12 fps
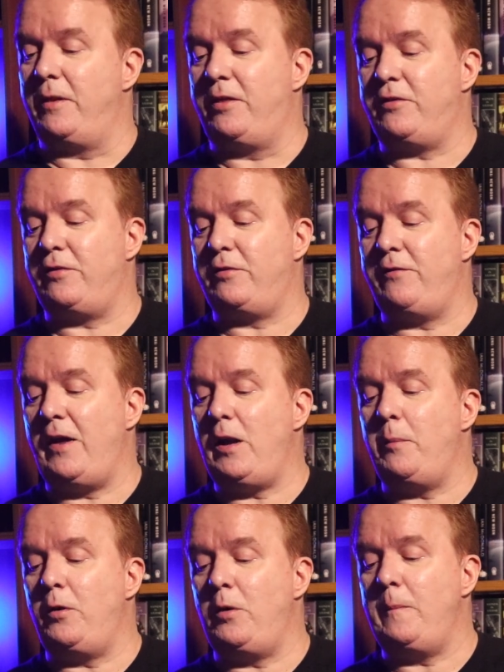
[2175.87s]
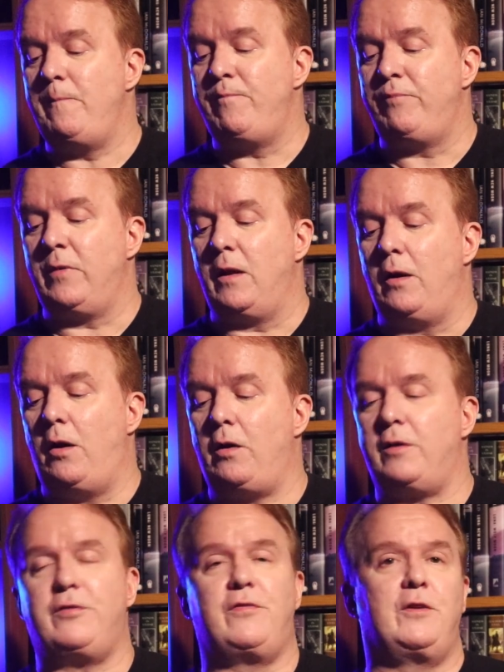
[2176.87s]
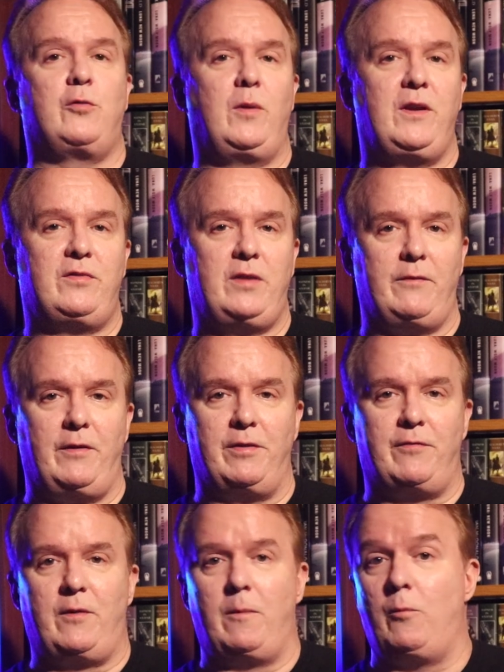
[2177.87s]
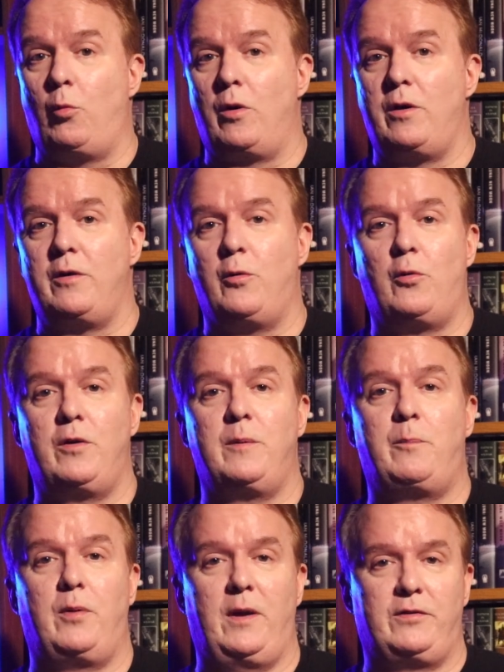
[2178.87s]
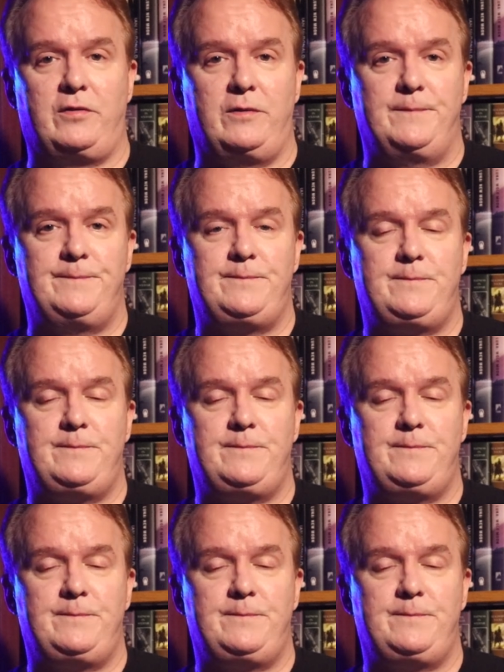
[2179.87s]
But this is available August the twenty-seventh from Word Horde Press.